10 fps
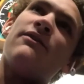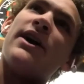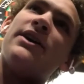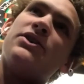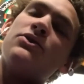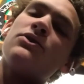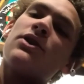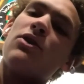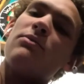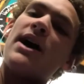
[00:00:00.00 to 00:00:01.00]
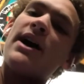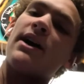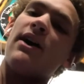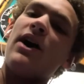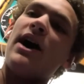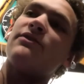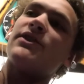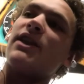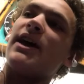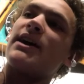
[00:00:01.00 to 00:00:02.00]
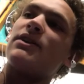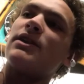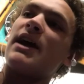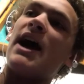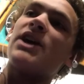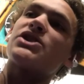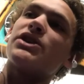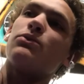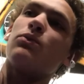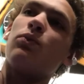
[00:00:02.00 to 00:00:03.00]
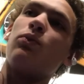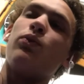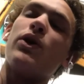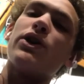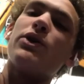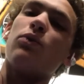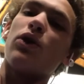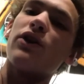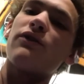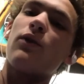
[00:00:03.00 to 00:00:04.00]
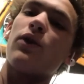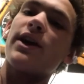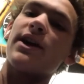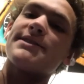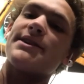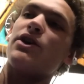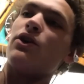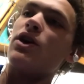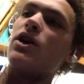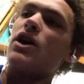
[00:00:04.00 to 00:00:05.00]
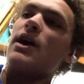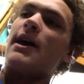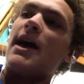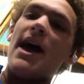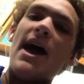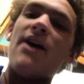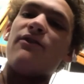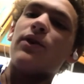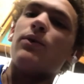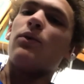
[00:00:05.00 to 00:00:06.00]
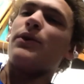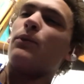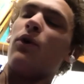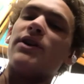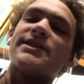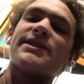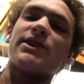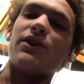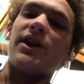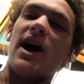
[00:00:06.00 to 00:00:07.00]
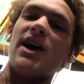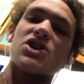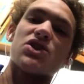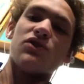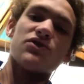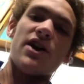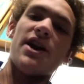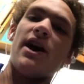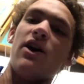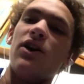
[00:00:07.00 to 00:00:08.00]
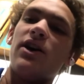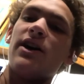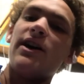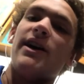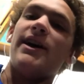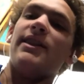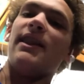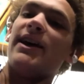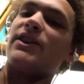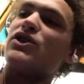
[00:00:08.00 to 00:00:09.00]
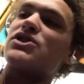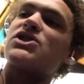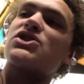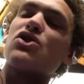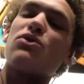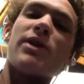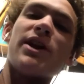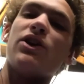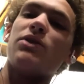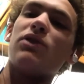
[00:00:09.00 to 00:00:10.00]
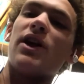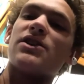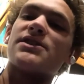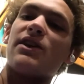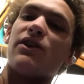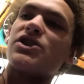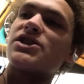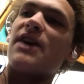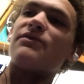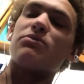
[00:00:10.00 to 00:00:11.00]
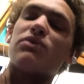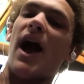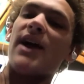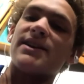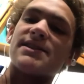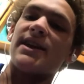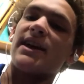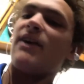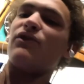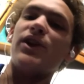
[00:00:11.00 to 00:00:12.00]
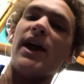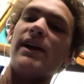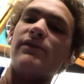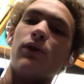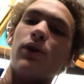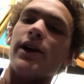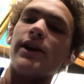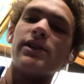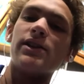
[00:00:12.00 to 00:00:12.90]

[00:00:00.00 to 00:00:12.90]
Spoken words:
do go back, I'll have to like actually really work for it because I know everyone wants to go to nationals right now. And like, there's so many good players that I'll just have to practice like every day for it.